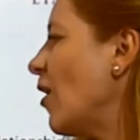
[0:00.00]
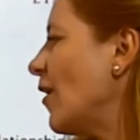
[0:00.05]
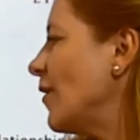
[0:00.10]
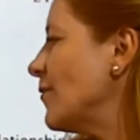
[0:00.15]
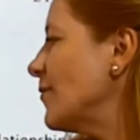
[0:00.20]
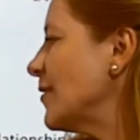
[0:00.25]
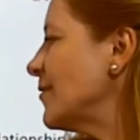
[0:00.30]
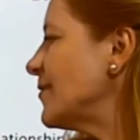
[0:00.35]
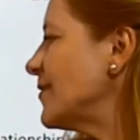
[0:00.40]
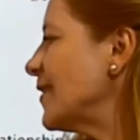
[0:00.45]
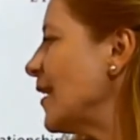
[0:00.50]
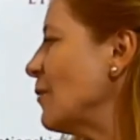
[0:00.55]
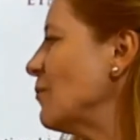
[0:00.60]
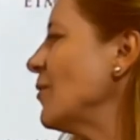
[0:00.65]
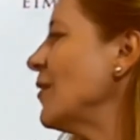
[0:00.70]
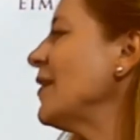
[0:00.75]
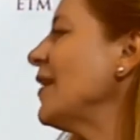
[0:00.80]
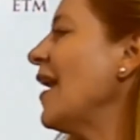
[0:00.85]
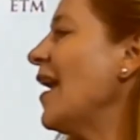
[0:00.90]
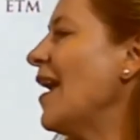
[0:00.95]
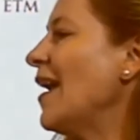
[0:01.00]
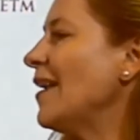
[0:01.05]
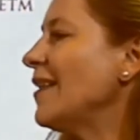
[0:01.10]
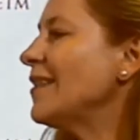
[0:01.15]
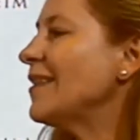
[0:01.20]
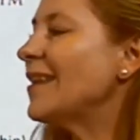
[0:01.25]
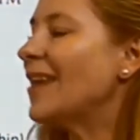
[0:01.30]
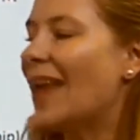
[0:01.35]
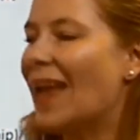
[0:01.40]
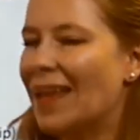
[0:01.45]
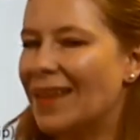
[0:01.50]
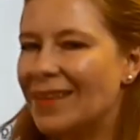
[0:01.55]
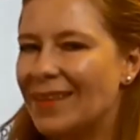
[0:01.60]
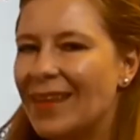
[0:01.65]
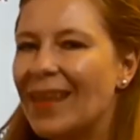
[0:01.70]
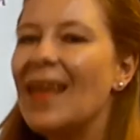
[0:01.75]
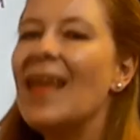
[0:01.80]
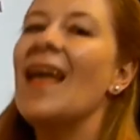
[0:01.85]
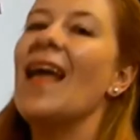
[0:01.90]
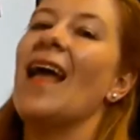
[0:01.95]
on with someone and get
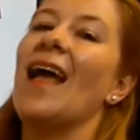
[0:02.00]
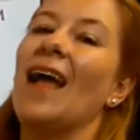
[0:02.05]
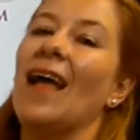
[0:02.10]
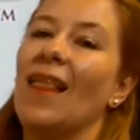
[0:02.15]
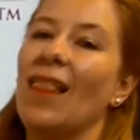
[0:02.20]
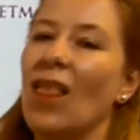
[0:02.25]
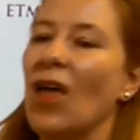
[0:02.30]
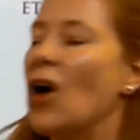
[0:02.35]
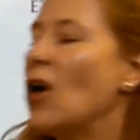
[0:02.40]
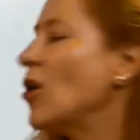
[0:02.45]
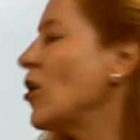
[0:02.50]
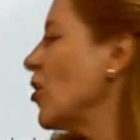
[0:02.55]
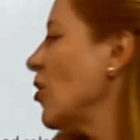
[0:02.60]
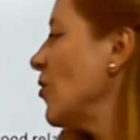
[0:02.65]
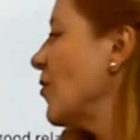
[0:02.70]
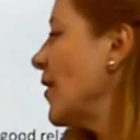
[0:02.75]
along.